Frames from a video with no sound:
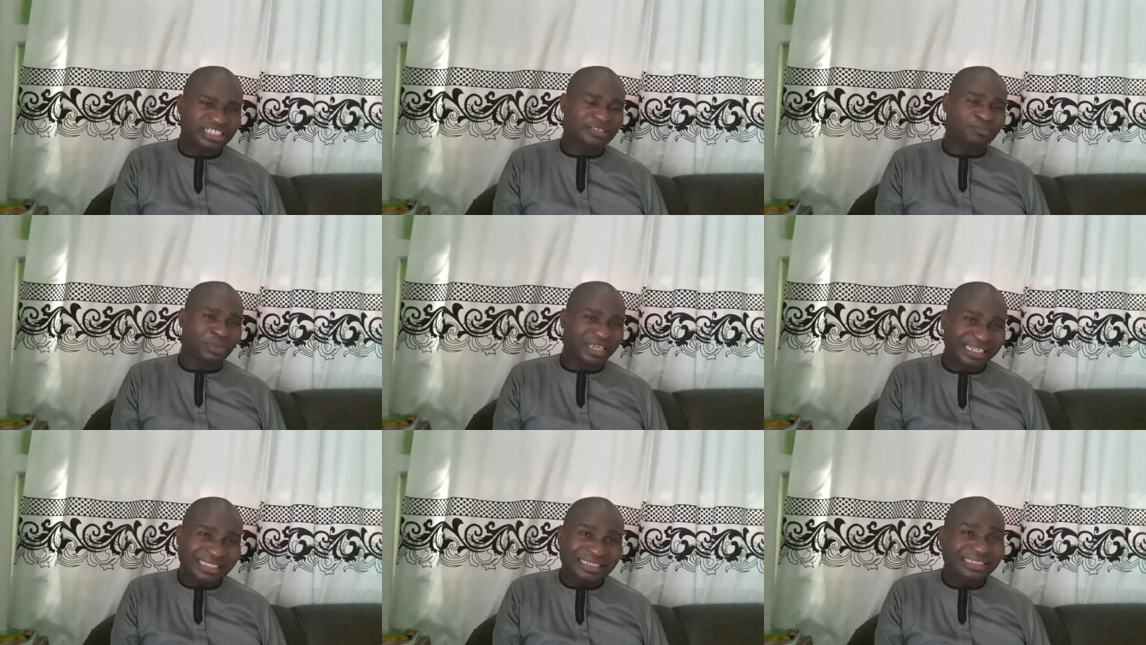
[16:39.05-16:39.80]

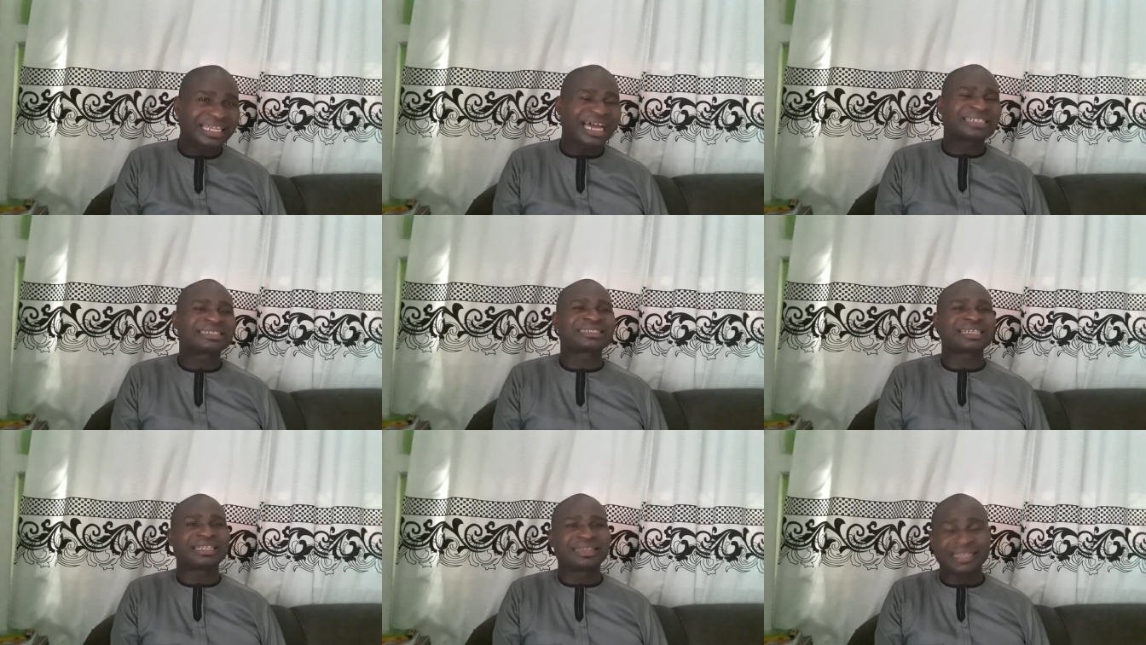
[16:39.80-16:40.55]
speaking that's
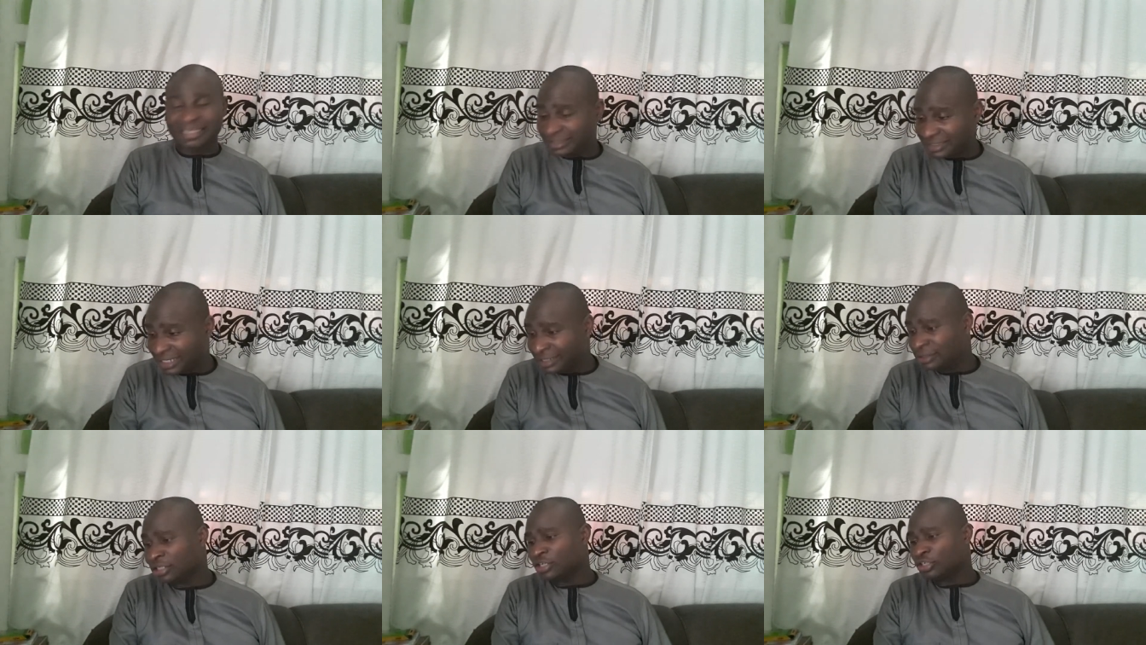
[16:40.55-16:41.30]
uh, 13